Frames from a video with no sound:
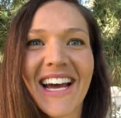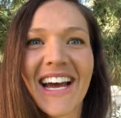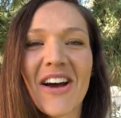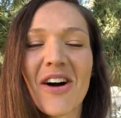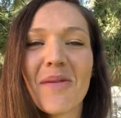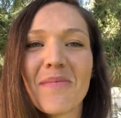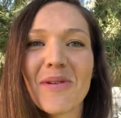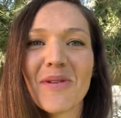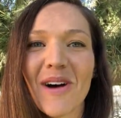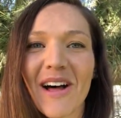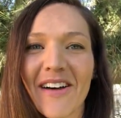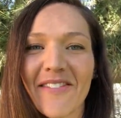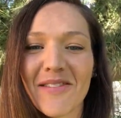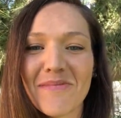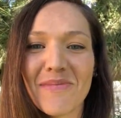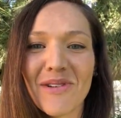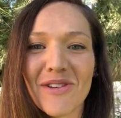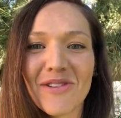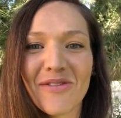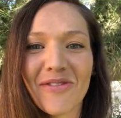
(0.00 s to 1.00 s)
I hope you all have
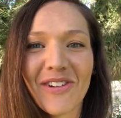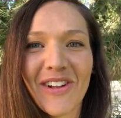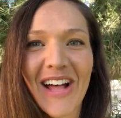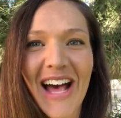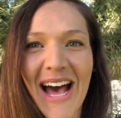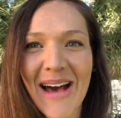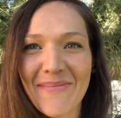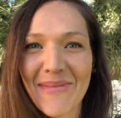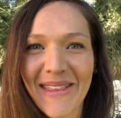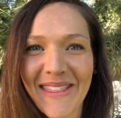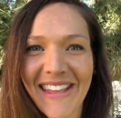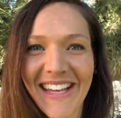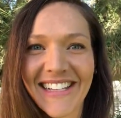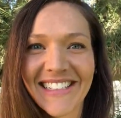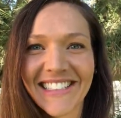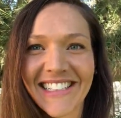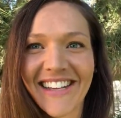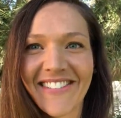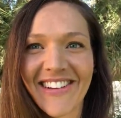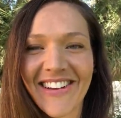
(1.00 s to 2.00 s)
a beautiful, happy
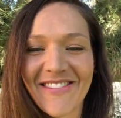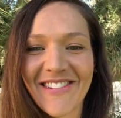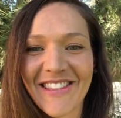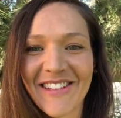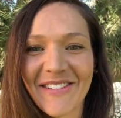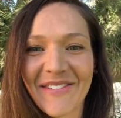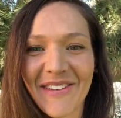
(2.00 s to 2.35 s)
Thanksgiving with